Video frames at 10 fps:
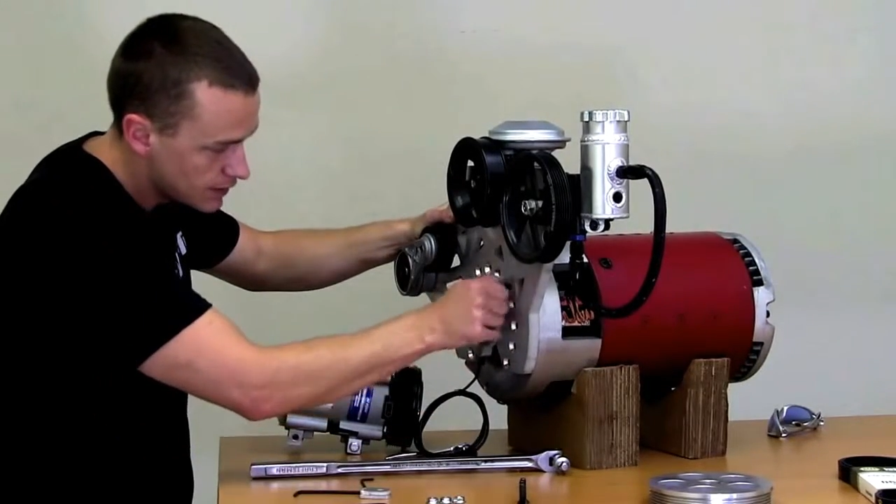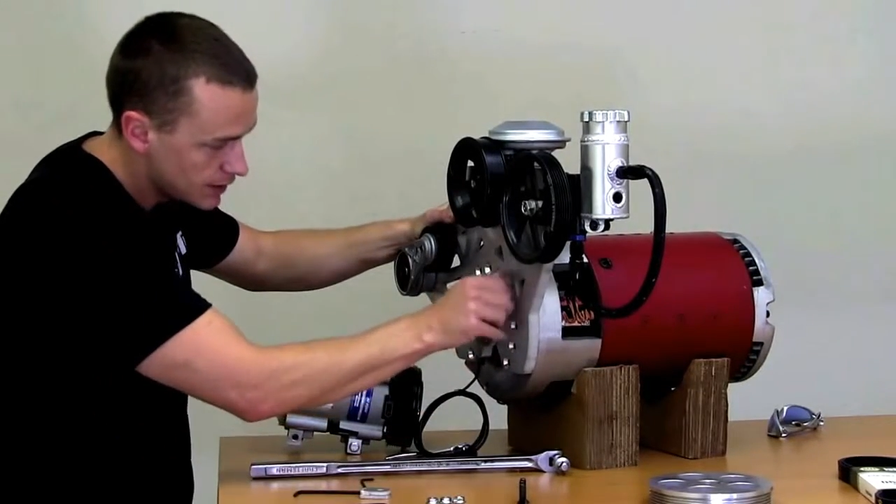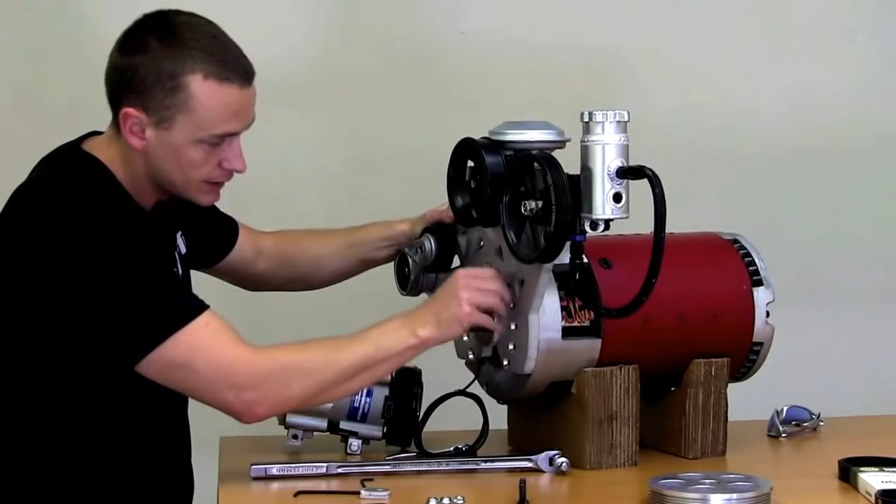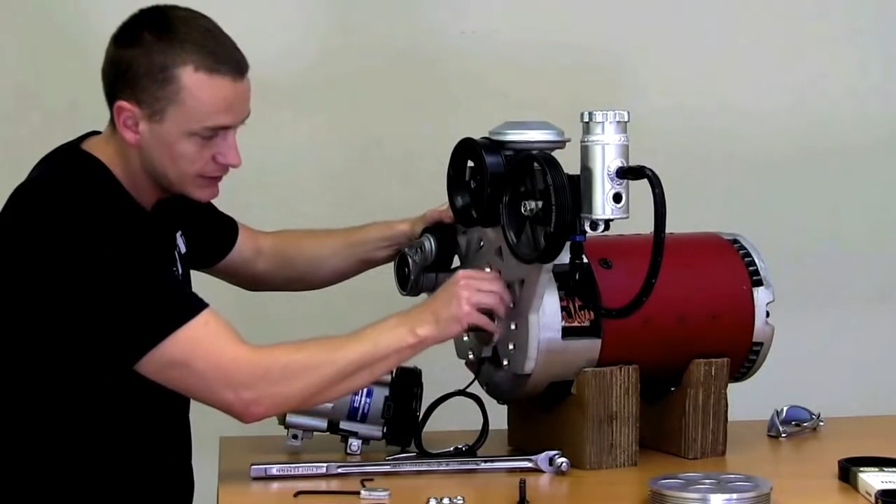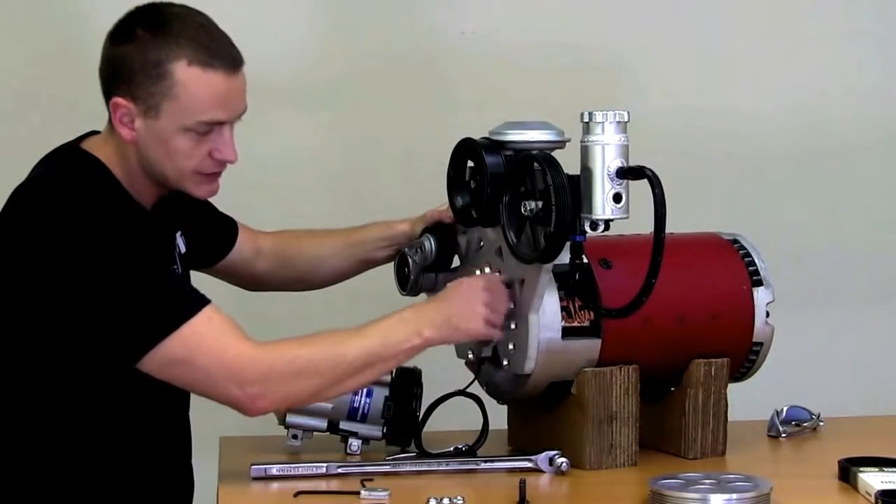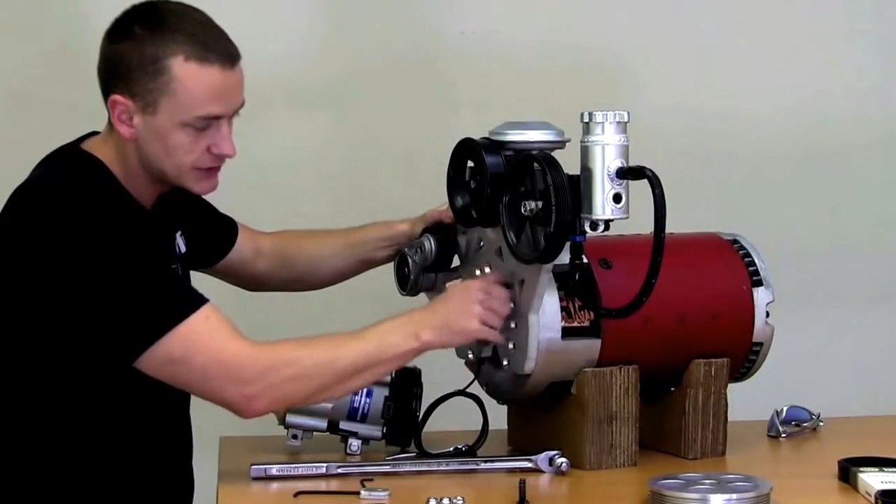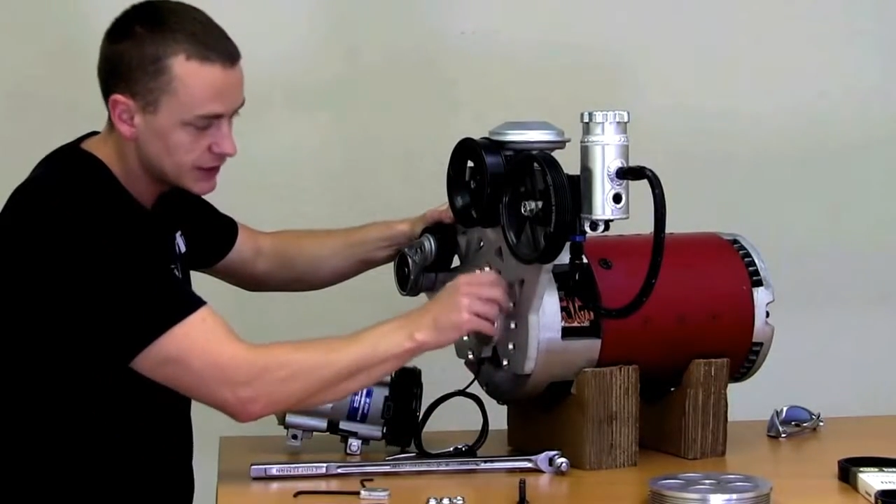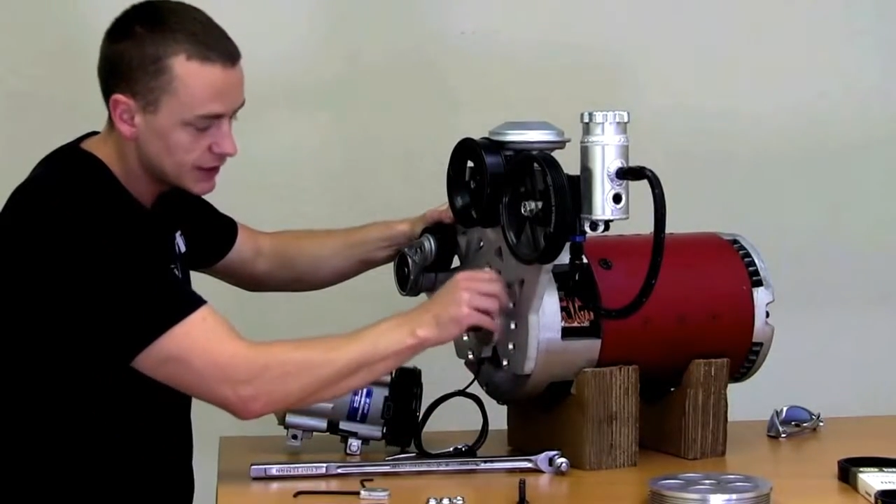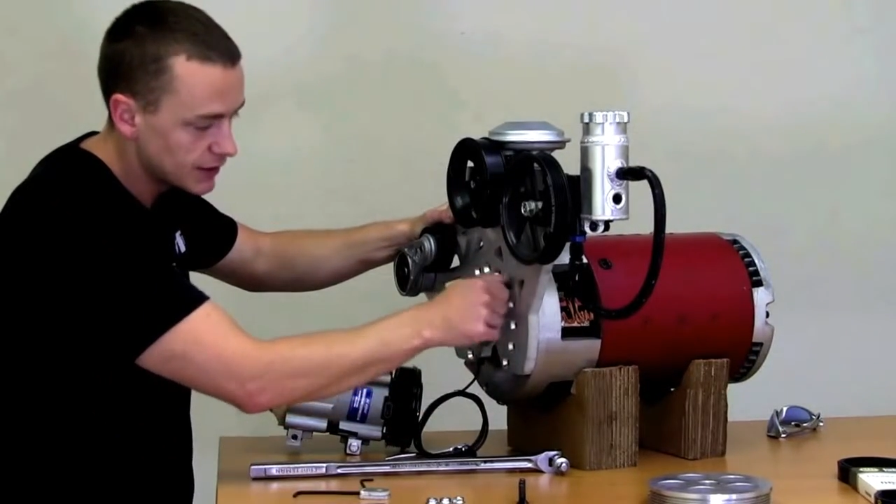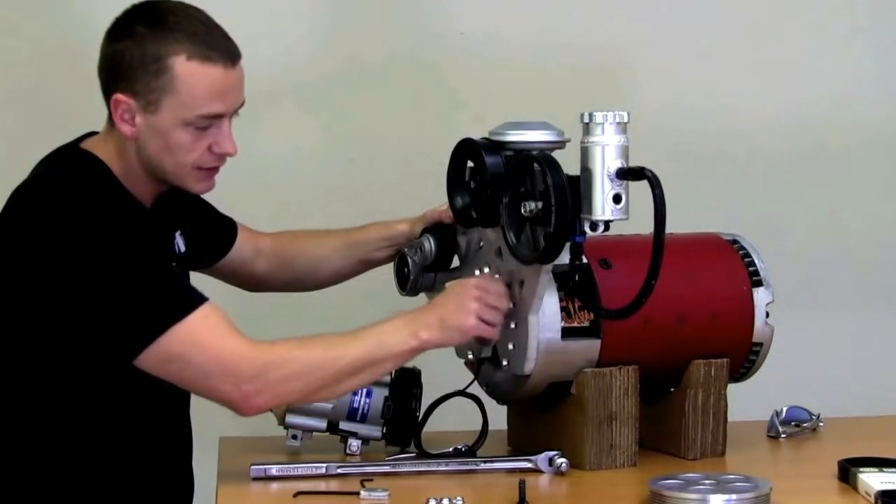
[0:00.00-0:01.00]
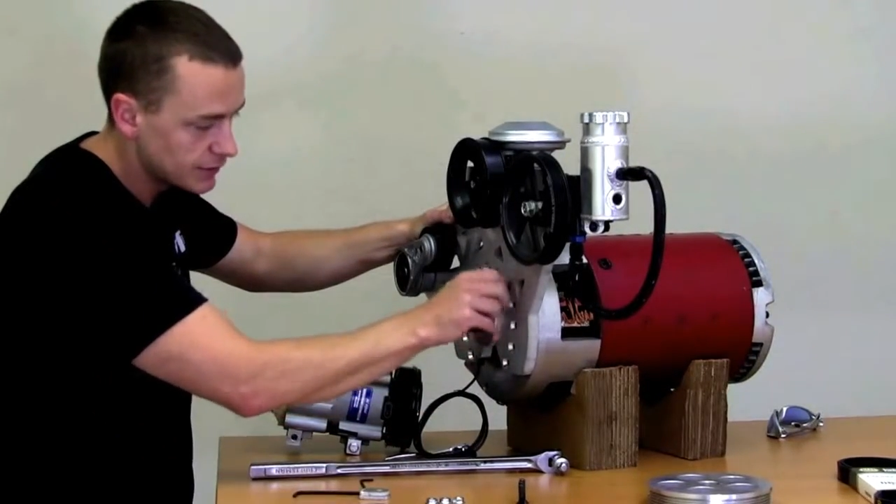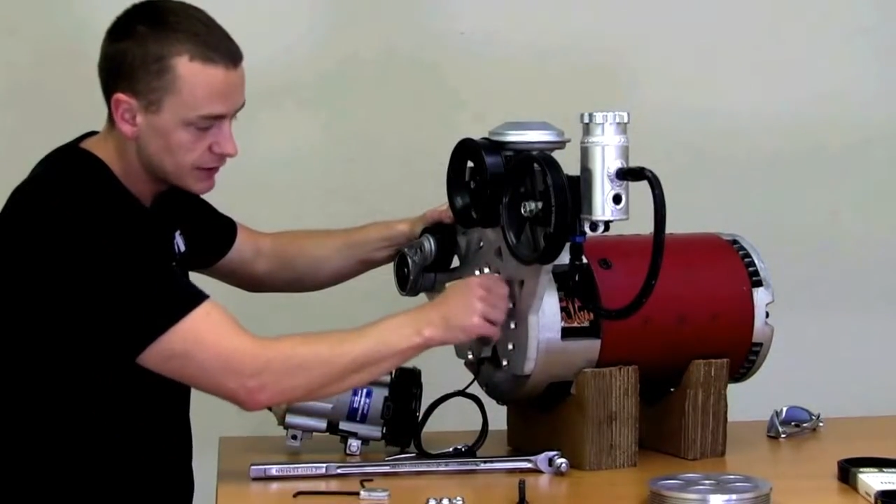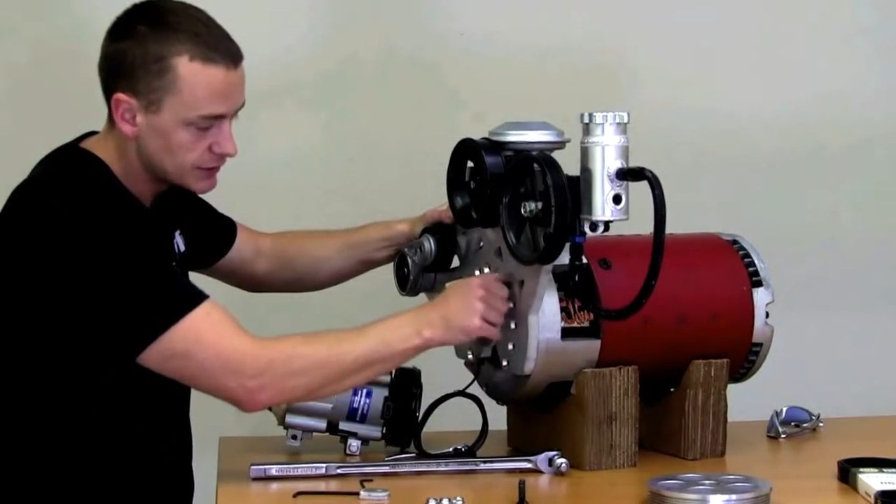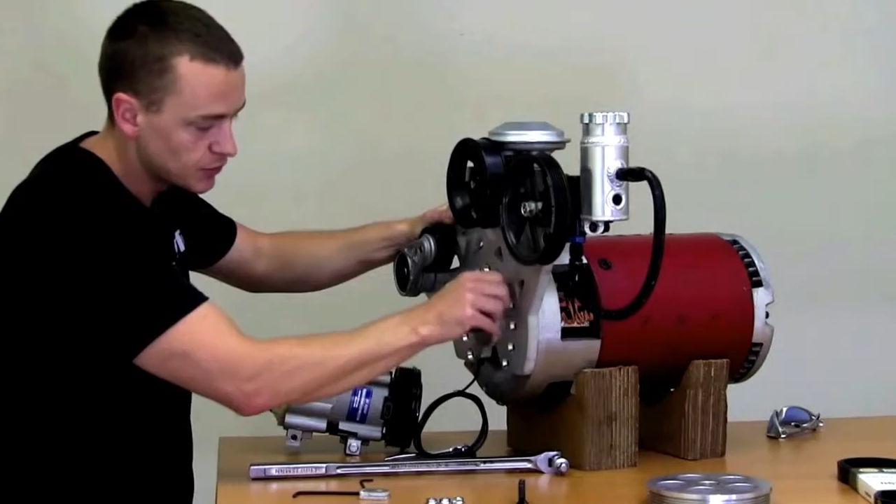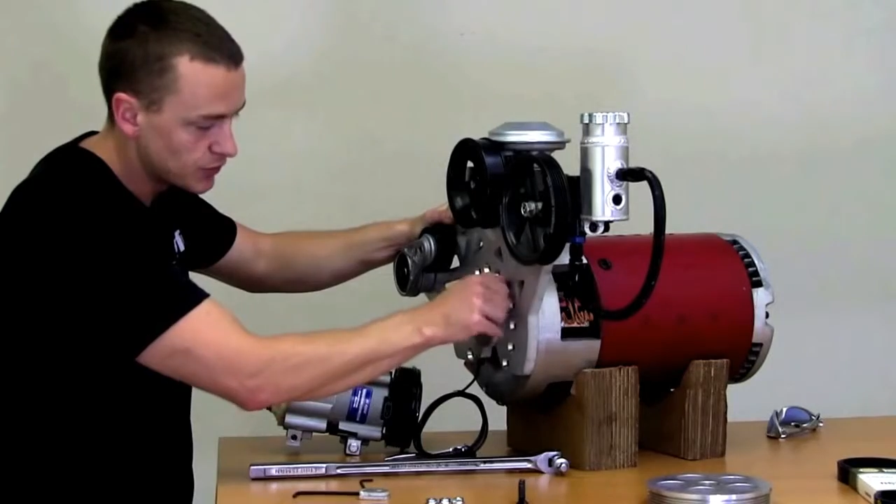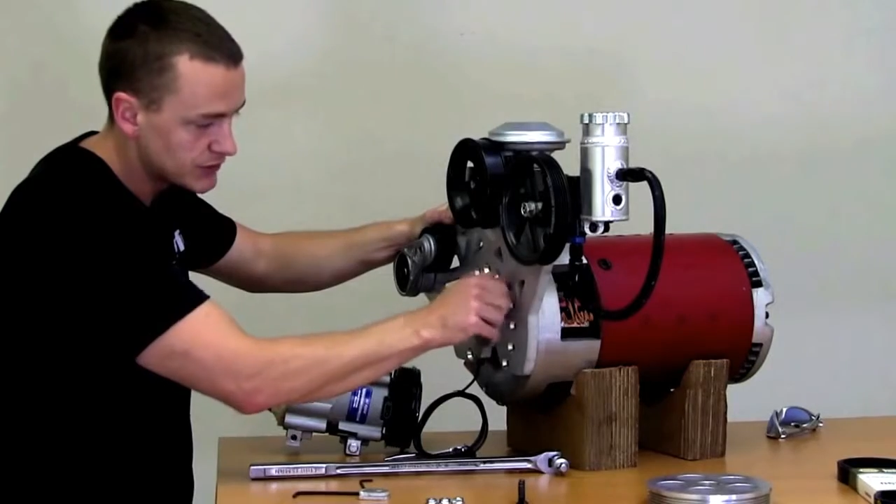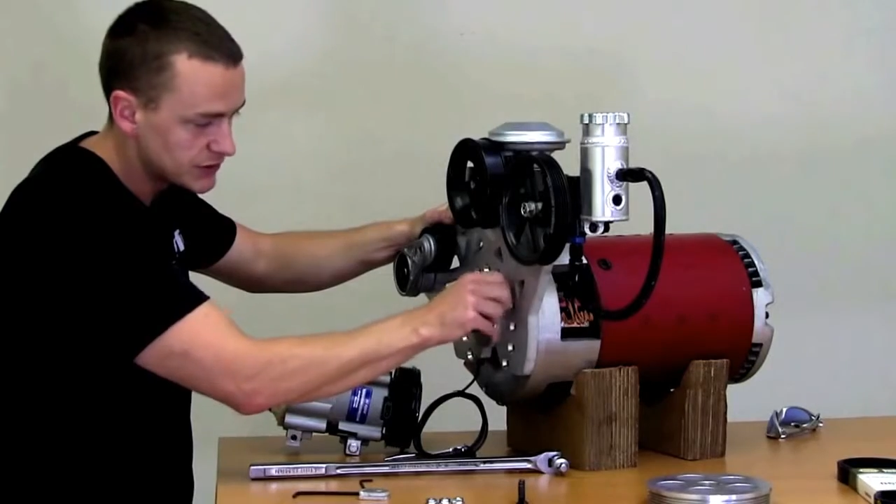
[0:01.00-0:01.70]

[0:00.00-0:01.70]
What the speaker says: and these bolts